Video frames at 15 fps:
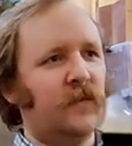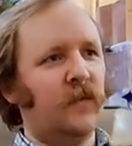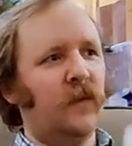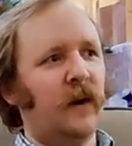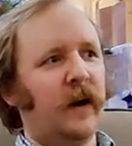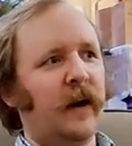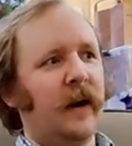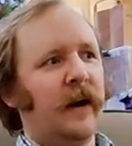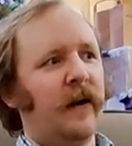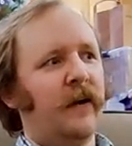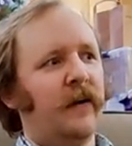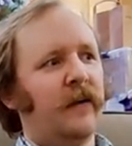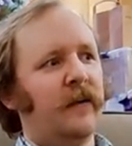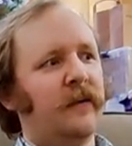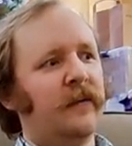
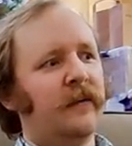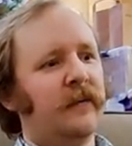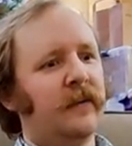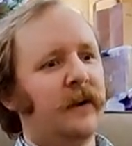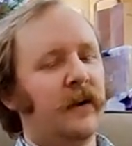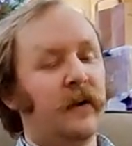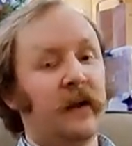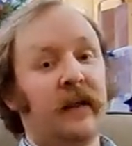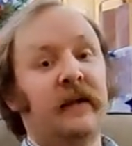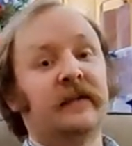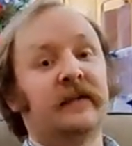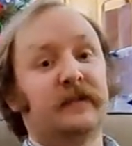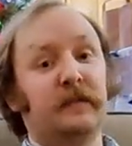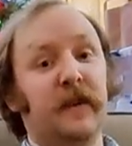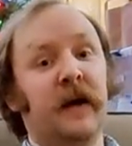Wow. Okay, that
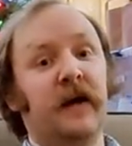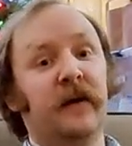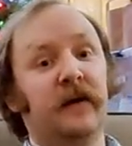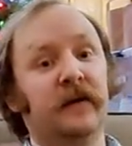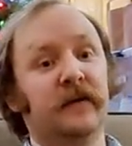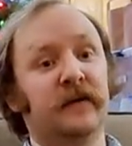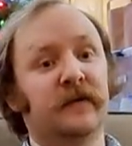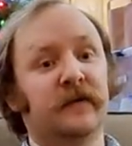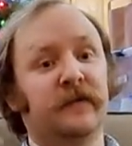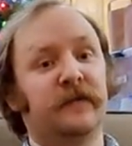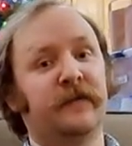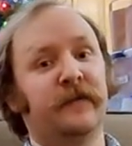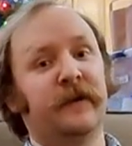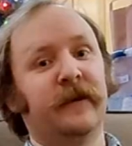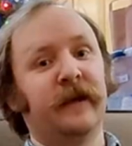smells
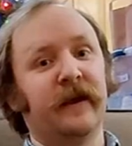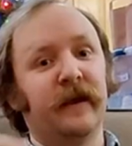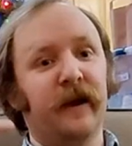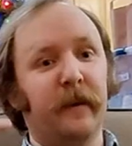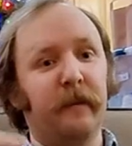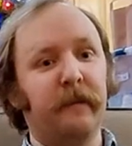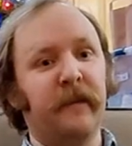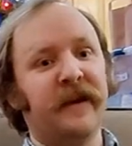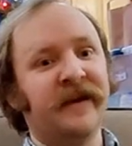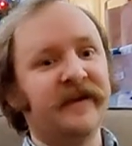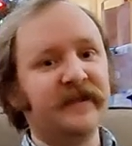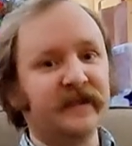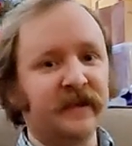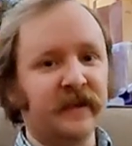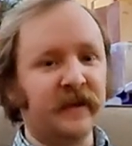freaking
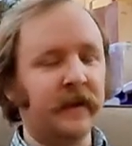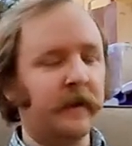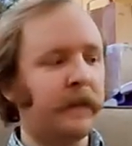amazing.